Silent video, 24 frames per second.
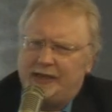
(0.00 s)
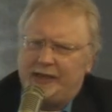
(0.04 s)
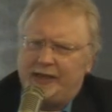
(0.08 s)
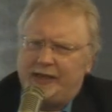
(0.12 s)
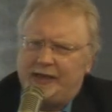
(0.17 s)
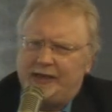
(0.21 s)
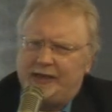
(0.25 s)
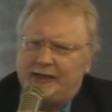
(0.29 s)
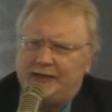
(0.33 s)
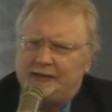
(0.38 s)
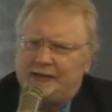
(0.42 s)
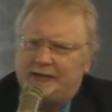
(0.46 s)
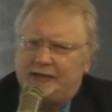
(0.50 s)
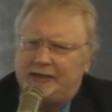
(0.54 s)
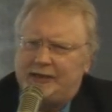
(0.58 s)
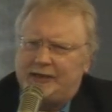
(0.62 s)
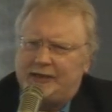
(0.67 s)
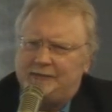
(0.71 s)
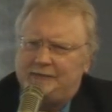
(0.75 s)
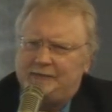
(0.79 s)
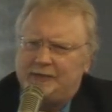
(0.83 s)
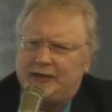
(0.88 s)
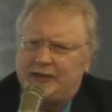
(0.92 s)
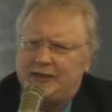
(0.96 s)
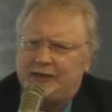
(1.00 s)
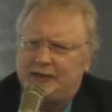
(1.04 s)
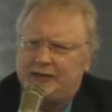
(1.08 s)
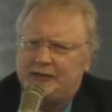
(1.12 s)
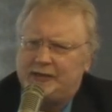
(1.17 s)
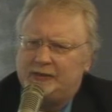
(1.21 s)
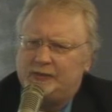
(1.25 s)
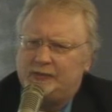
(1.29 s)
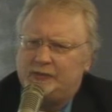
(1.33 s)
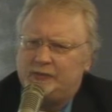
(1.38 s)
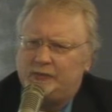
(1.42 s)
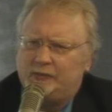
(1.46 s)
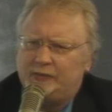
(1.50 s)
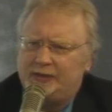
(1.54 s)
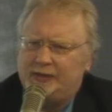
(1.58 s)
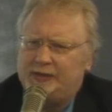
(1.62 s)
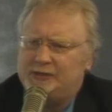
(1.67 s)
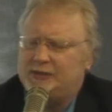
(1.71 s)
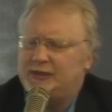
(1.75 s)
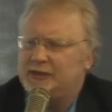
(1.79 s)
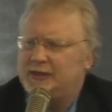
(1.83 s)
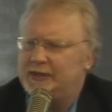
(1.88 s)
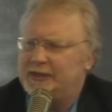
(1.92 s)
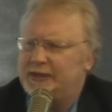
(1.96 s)
And
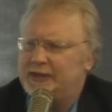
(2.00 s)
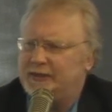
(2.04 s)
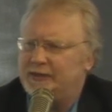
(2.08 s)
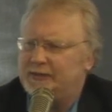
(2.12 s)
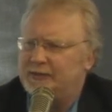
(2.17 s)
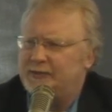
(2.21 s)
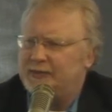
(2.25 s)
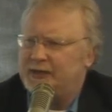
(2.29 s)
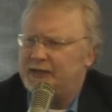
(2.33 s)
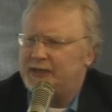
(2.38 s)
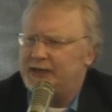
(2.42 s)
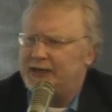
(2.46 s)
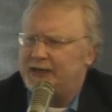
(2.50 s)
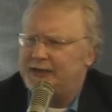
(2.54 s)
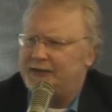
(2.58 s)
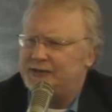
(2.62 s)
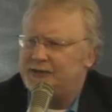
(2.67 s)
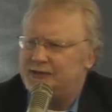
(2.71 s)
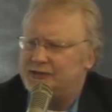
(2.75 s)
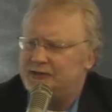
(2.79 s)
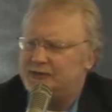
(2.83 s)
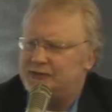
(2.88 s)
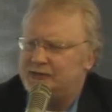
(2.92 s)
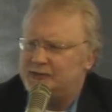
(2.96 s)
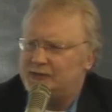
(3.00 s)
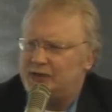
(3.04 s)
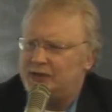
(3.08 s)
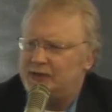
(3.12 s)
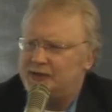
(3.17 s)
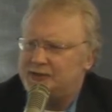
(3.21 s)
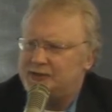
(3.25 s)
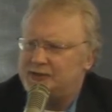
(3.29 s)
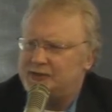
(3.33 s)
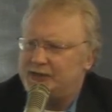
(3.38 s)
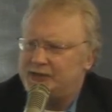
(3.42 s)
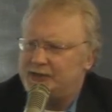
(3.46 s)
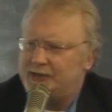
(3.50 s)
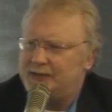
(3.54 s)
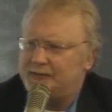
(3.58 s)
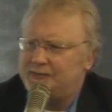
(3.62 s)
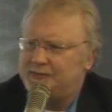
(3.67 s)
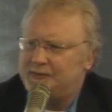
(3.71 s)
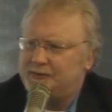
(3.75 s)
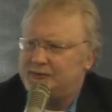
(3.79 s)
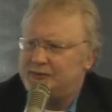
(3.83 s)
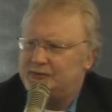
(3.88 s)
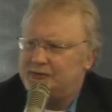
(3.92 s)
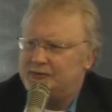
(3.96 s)
recently, we had you all set
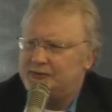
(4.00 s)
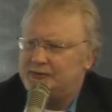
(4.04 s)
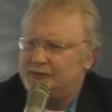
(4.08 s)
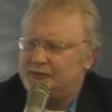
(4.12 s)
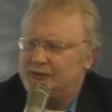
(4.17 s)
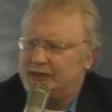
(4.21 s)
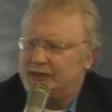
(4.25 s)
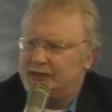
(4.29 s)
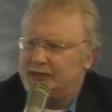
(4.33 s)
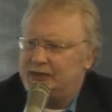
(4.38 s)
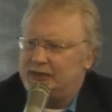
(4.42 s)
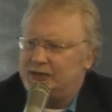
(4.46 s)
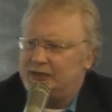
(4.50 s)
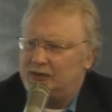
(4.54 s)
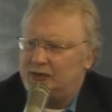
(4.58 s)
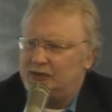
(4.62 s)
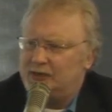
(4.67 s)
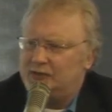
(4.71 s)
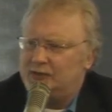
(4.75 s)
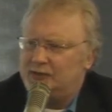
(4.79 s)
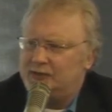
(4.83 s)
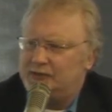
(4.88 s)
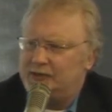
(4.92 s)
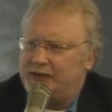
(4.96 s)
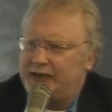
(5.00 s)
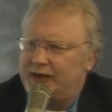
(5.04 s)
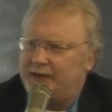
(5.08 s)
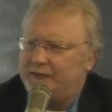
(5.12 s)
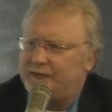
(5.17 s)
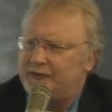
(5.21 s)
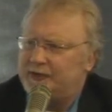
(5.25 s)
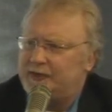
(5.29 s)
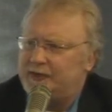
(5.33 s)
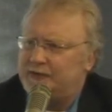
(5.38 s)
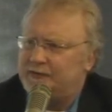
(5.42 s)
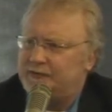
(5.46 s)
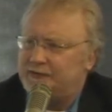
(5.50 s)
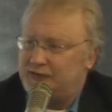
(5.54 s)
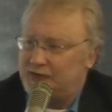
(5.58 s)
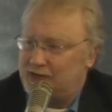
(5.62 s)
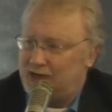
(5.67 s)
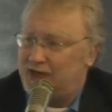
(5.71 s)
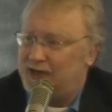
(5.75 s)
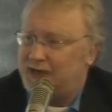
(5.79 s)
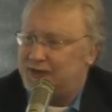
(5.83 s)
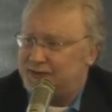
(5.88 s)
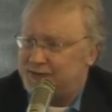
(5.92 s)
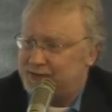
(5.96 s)
up to go to Africa for
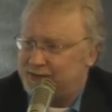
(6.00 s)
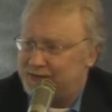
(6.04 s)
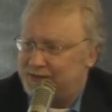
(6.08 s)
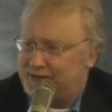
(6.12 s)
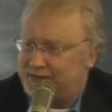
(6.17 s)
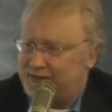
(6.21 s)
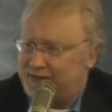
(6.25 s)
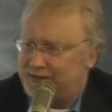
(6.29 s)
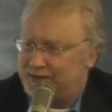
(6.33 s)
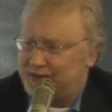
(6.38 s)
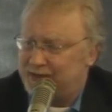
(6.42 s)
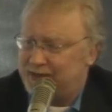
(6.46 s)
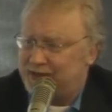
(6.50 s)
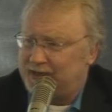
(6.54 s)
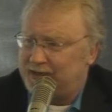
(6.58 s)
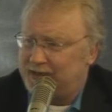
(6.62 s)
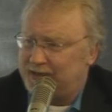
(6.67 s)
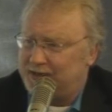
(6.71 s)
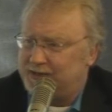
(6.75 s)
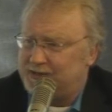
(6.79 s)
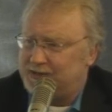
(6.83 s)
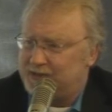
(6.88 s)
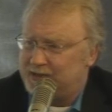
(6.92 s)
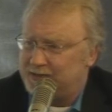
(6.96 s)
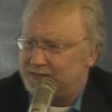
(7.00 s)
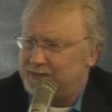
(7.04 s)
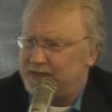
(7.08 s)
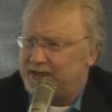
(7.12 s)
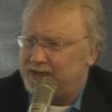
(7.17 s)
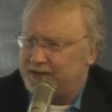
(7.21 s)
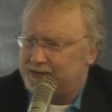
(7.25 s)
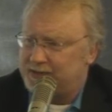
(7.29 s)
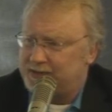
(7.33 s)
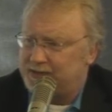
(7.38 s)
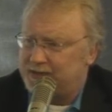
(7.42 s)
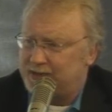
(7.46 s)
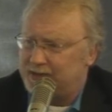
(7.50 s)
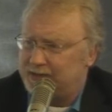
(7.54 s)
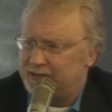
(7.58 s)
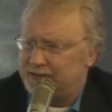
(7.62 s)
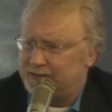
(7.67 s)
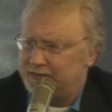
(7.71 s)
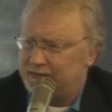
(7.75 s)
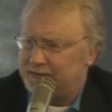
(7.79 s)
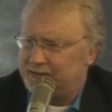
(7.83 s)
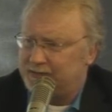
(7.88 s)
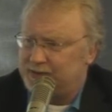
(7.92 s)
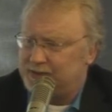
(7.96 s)
us as an ambassador
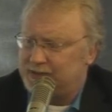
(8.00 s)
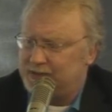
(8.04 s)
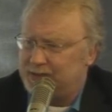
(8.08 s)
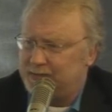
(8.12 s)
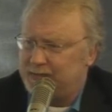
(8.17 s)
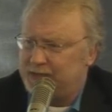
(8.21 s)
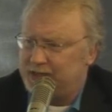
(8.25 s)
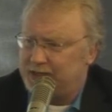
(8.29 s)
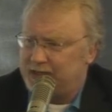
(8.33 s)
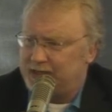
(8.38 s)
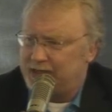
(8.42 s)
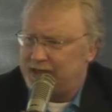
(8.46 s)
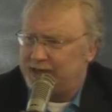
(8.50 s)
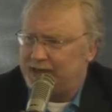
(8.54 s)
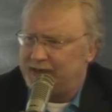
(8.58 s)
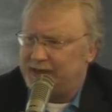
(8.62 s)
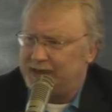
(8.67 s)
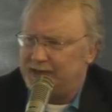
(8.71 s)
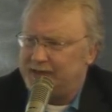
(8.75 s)
for CBI.